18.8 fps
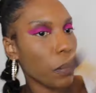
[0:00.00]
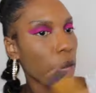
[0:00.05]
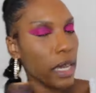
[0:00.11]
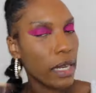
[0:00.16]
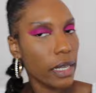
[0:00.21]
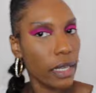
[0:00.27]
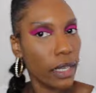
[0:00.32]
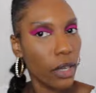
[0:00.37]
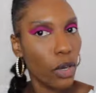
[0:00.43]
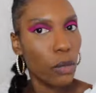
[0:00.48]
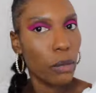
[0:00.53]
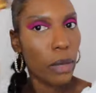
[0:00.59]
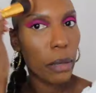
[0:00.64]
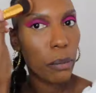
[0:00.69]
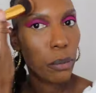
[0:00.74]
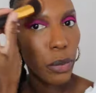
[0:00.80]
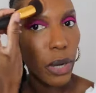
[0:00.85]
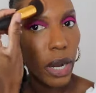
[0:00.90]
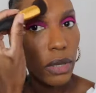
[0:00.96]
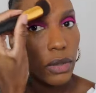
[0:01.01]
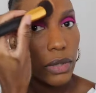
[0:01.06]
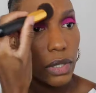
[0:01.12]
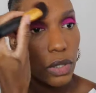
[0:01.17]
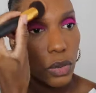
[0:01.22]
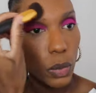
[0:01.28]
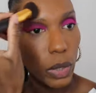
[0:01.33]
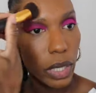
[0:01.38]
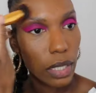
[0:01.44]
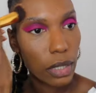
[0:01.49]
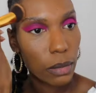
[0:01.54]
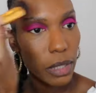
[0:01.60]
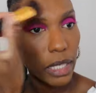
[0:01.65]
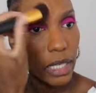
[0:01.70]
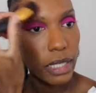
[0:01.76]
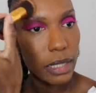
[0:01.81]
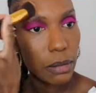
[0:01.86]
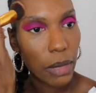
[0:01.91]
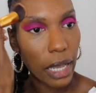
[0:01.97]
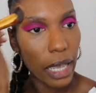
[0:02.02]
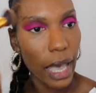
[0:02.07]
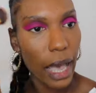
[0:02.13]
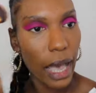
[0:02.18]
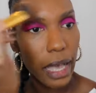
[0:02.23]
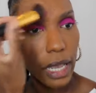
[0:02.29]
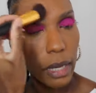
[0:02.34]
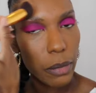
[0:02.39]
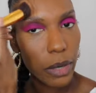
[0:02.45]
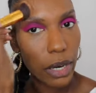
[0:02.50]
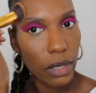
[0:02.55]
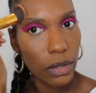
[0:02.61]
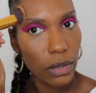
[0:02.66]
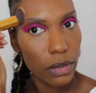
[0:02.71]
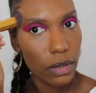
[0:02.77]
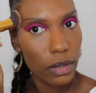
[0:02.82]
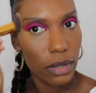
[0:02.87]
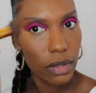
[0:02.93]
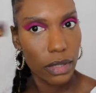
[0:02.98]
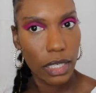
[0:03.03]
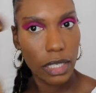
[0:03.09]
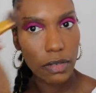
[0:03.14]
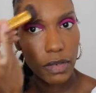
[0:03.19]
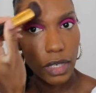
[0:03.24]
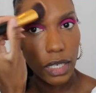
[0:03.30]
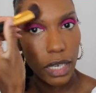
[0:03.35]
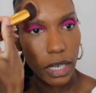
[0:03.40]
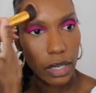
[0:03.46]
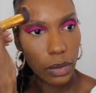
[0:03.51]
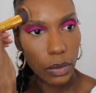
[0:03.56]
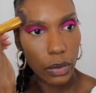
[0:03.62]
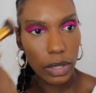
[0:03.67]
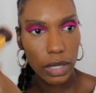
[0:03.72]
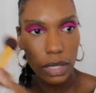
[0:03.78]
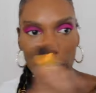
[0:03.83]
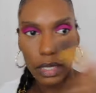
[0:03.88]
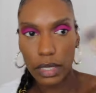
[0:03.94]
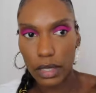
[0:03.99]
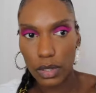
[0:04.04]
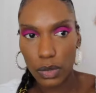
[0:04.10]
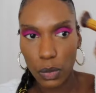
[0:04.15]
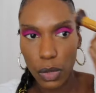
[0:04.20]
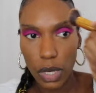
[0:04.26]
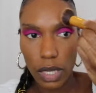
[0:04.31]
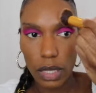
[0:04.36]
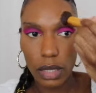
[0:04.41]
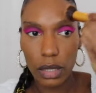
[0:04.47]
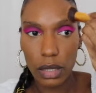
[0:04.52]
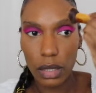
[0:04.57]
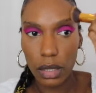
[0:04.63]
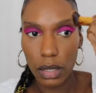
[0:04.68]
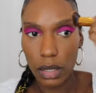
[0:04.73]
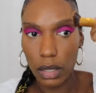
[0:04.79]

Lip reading: patting it on my brows as well, because my eyebrows even get oily as well.